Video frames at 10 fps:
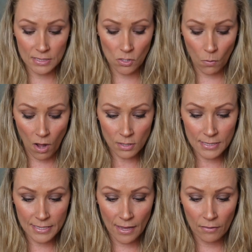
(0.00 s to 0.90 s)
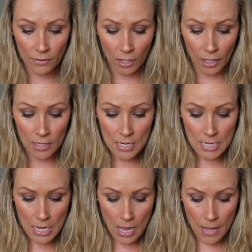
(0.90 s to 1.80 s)
So altogether,
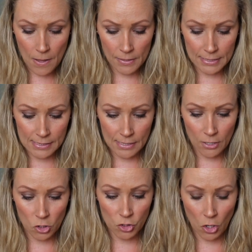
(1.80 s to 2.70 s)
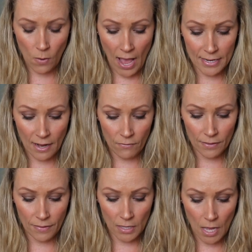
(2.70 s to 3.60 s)
uh, let's see here, Joe added
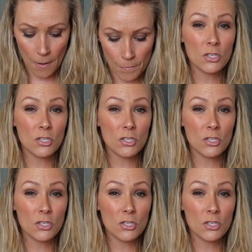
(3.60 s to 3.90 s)
everything up.